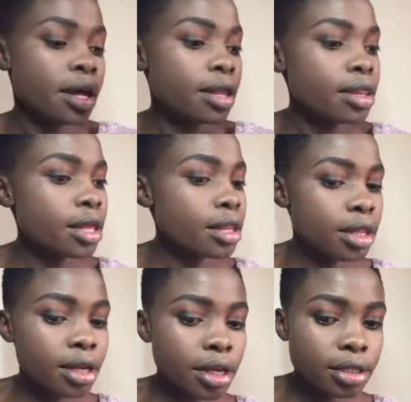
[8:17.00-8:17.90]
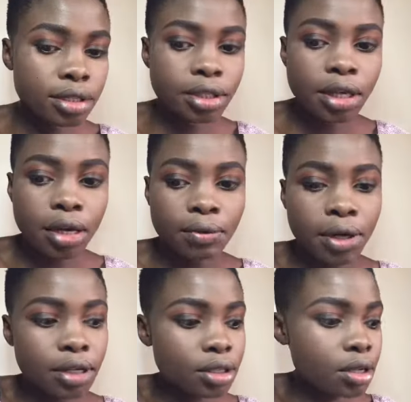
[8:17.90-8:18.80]
And then the next thing I
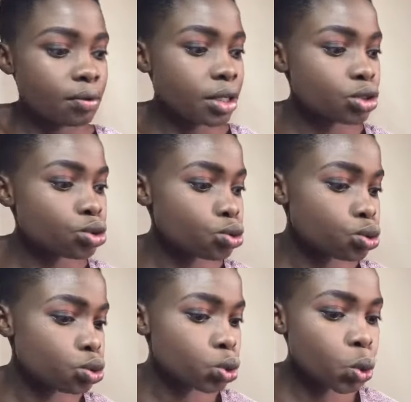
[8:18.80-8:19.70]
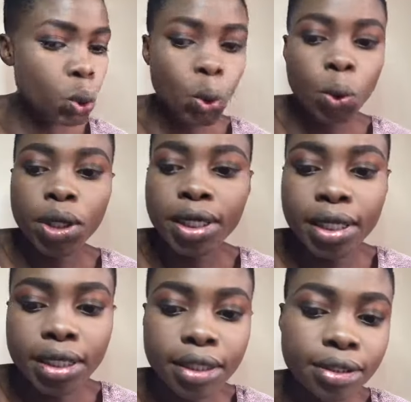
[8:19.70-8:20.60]
want to do
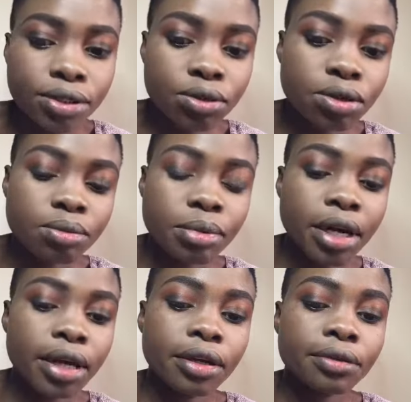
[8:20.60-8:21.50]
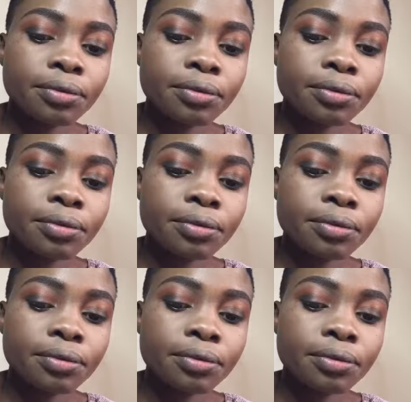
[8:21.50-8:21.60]
is use my